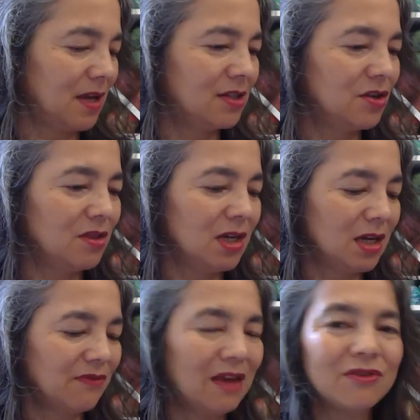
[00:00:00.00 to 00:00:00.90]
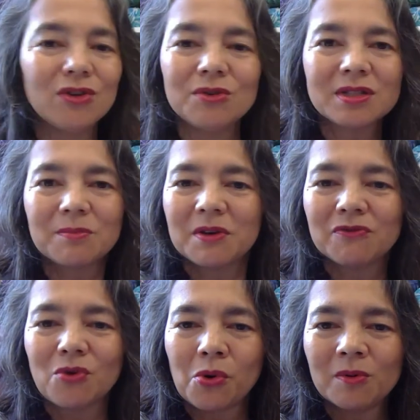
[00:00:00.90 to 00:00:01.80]
don't think I've ever used it
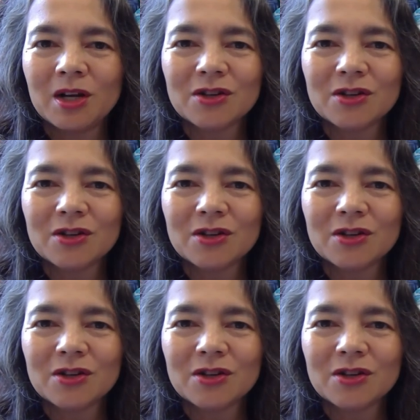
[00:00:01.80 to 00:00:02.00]
before.